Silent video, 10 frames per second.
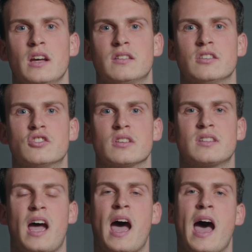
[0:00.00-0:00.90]
to just
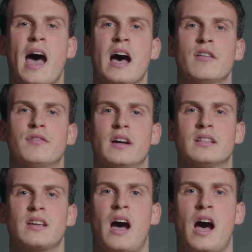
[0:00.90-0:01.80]
have a
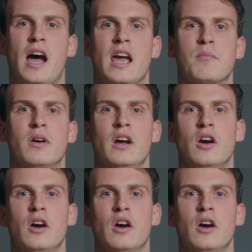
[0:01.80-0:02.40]
time